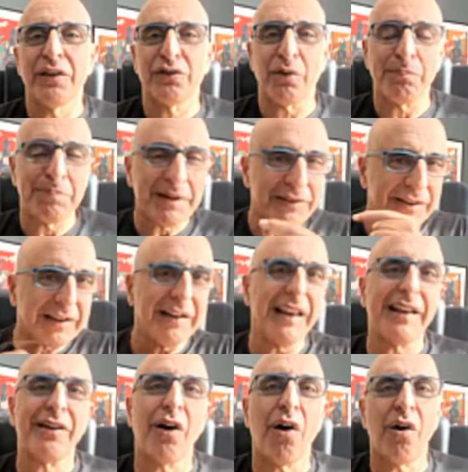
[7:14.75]
So please
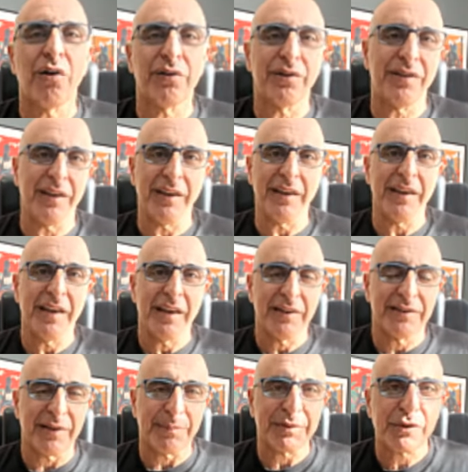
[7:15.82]
click on the
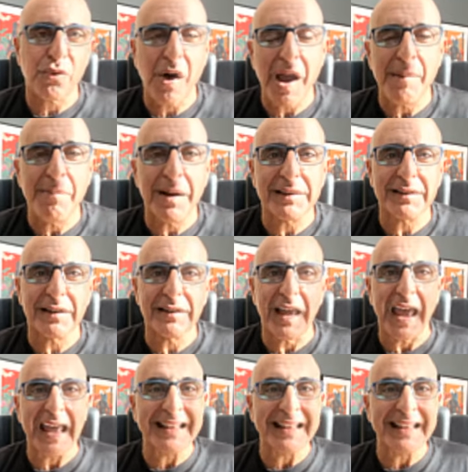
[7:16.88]
subscribe button